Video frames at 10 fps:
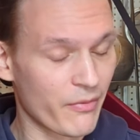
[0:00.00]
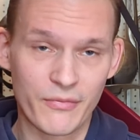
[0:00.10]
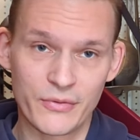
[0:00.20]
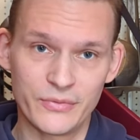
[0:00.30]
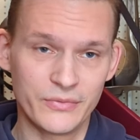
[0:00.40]

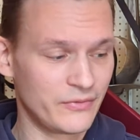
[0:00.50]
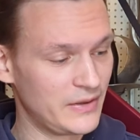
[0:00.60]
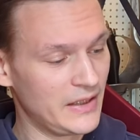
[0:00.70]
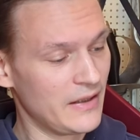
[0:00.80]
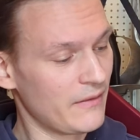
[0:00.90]
through,
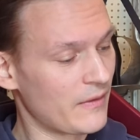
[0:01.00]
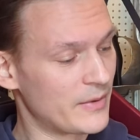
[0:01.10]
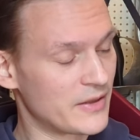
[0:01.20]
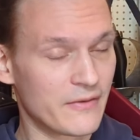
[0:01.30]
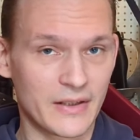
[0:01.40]
really. The
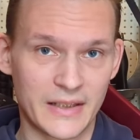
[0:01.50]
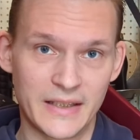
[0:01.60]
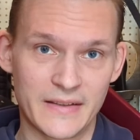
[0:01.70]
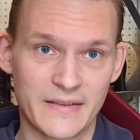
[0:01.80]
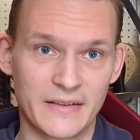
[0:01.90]
material
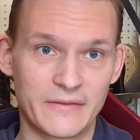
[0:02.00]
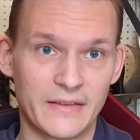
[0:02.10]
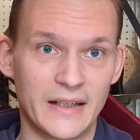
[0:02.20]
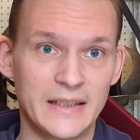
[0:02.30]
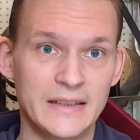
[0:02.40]
here is still
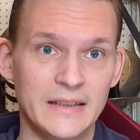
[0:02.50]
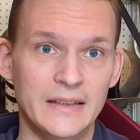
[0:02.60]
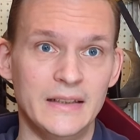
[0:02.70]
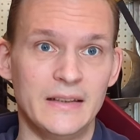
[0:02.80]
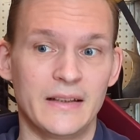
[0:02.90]
fine.
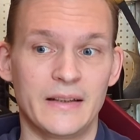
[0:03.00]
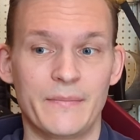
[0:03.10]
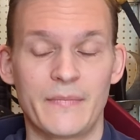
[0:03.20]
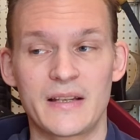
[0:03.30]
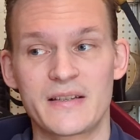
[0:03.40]

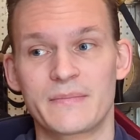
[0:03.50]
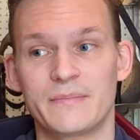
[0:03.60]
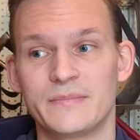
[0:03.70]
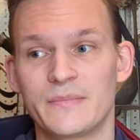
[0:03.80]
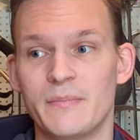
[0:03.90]
That's
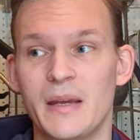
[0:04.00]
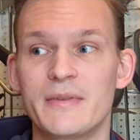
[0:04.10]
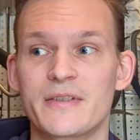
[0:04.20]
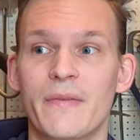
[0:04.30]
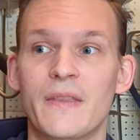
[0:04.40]
maybe
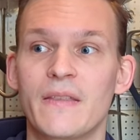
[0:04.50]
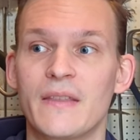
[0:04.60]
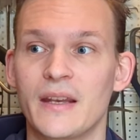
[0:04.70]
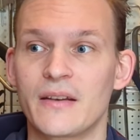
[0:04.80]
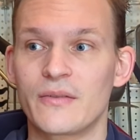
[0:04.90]
something
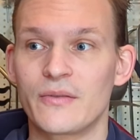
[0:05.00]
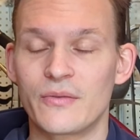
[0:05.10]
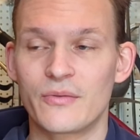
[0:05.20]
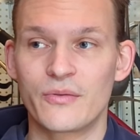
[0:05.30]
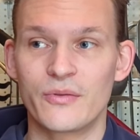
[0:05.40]
that
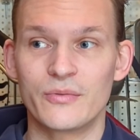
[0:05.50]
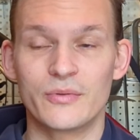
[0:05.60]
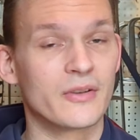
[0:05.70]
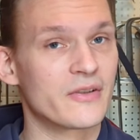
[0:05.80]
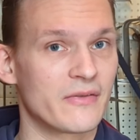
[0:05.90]
you
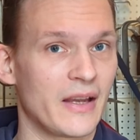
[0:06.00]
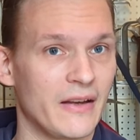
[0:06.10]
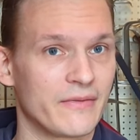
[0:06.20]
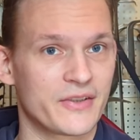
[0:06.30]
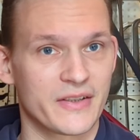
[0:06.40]
also
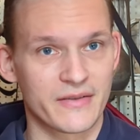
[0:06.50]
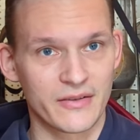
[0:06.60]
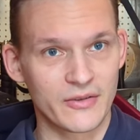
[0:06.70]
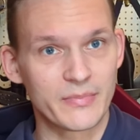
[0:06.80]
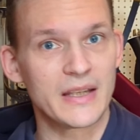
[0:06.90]
have. It's just,
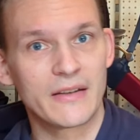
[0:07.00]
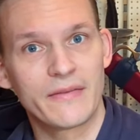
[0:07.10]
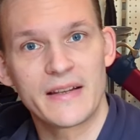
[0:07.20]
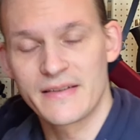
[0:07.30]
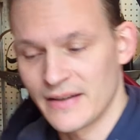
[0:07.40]
being a
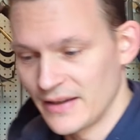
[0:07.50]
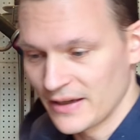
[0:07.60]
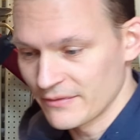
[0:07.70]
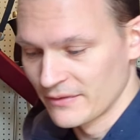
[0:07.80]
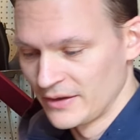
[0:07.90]
fencer, I
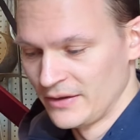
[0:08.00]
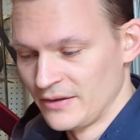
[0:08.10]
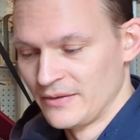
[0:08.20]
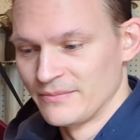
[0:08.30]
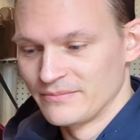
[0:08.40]
have,
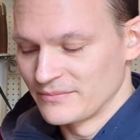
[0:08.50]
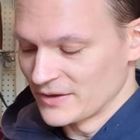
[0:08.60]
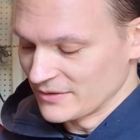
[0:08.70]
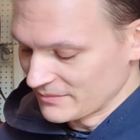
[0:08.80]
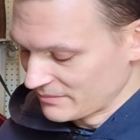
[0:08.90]

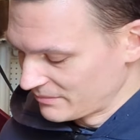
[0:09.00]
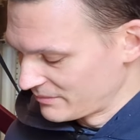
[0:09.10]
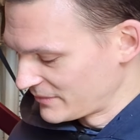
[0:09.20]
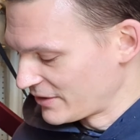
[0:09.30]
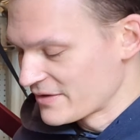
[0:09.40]

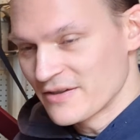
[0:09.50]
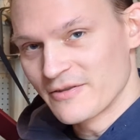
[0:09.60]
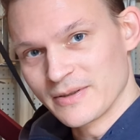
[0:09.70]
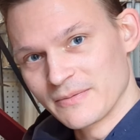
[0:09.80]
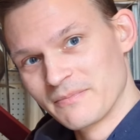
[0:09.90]

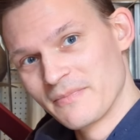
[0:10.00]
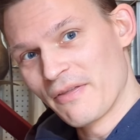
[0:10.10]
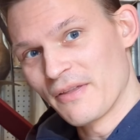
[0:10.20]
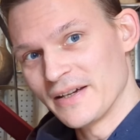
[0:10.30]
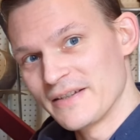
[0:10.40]
considerable
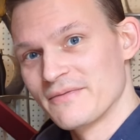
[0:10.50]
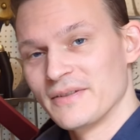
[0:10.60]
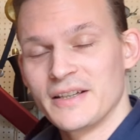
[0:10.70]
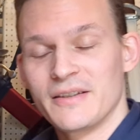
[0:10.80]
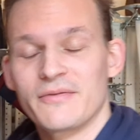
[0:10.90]
thighs, really,